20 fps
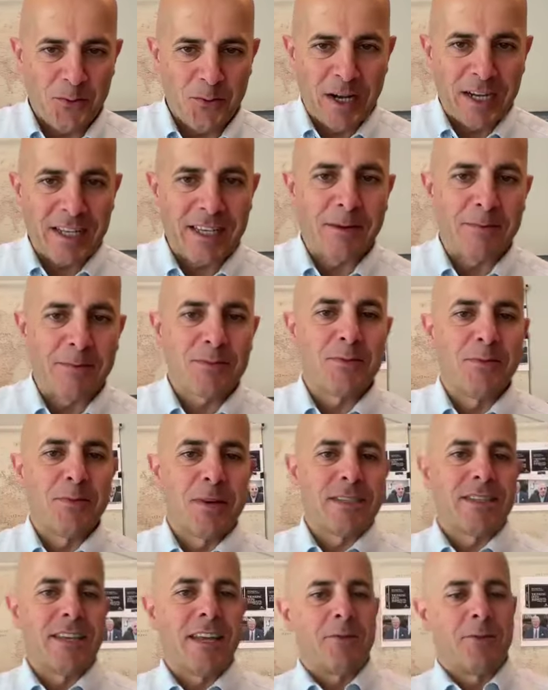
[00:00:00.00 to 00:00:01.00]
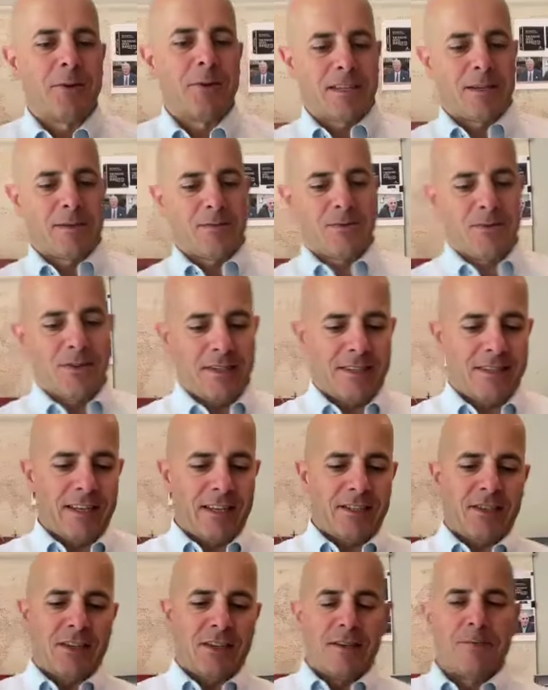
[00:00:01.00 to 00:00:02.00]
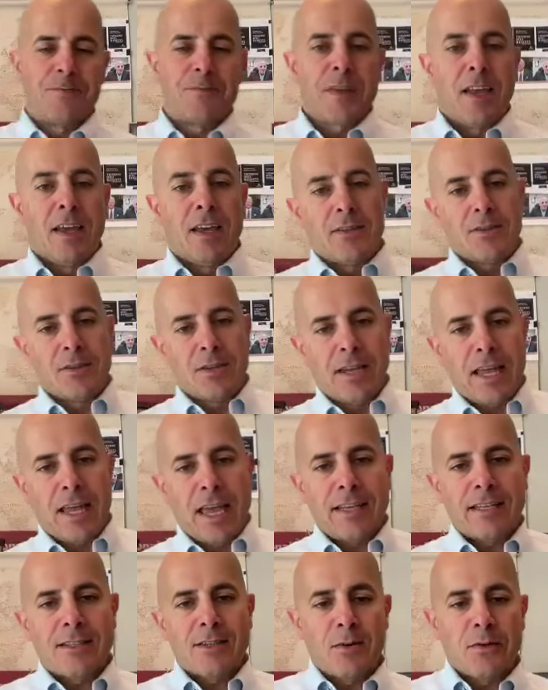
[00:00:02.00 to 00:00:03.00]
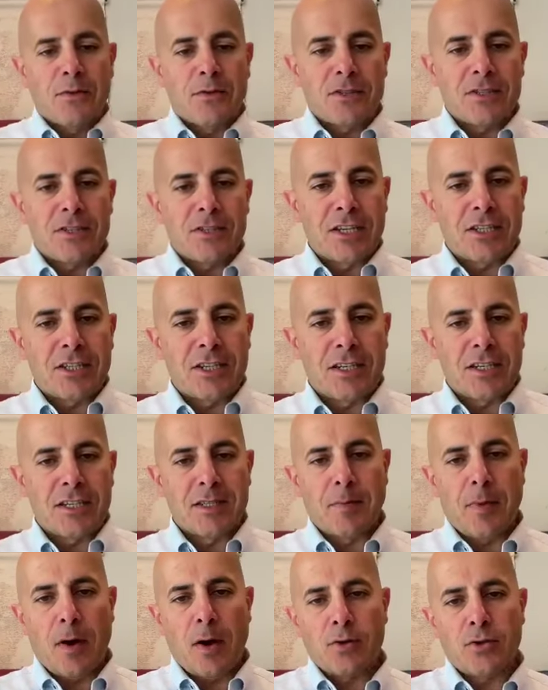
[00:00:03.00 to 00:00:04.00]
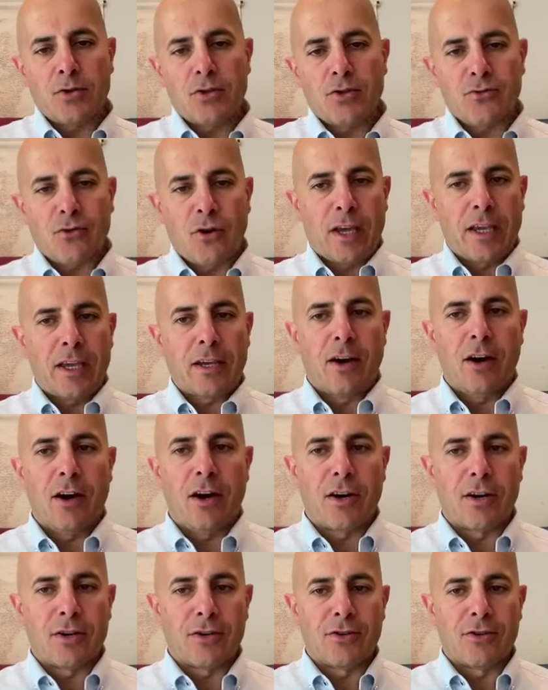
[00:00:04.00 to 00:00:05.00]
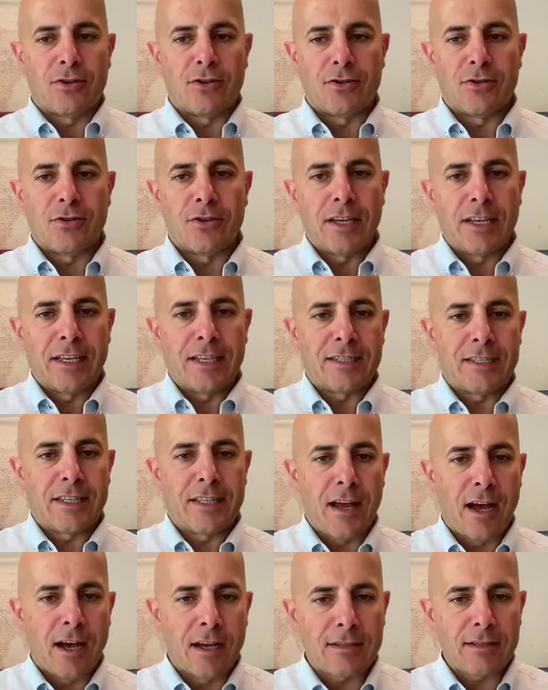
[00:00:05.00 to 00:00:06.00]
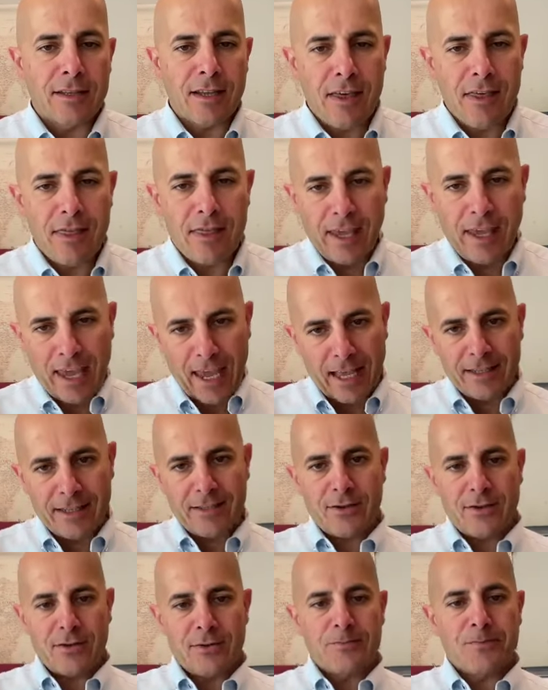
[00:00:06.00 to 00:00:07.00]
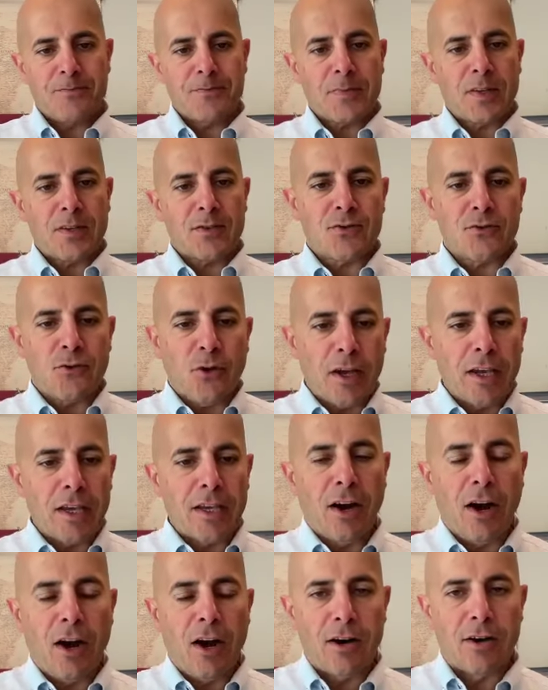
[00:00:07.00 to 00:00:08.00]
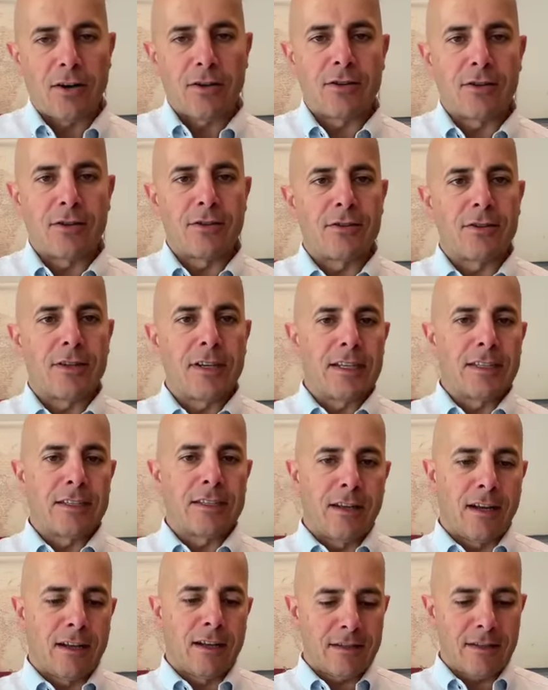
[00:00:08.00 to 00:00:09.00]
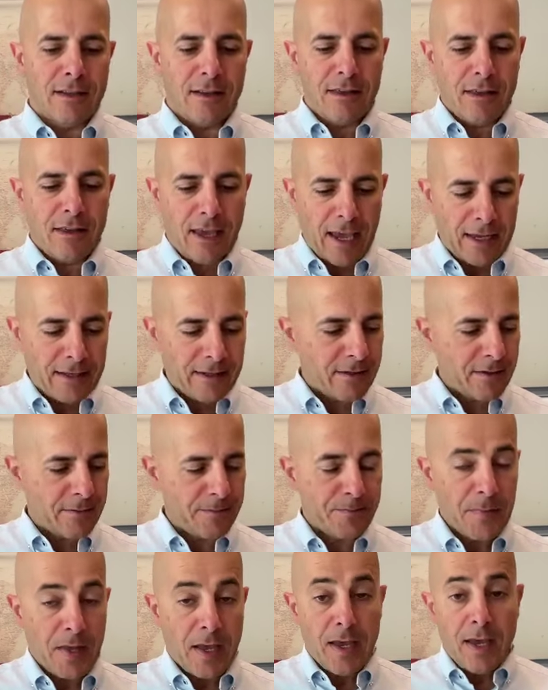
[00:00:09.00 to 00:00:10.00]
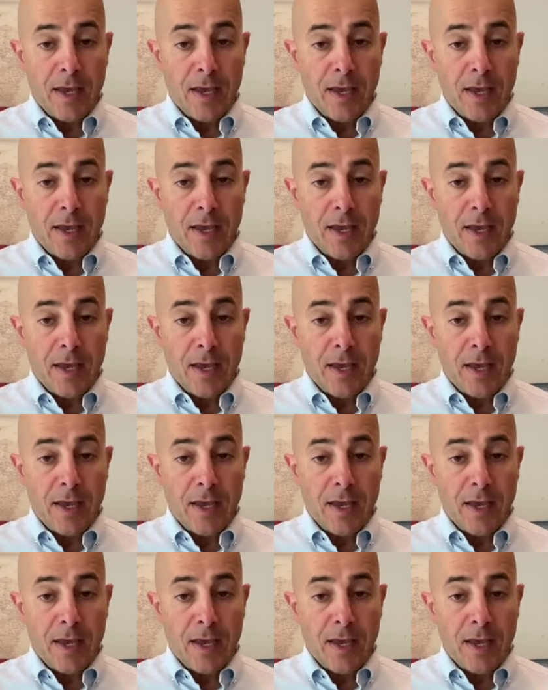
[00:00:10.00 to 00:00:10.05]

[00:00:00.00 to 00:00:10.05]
Welcome to Monday. Welcome to the session. Today's conversation is about trying harder is not the answer. Trying harder is not the answer.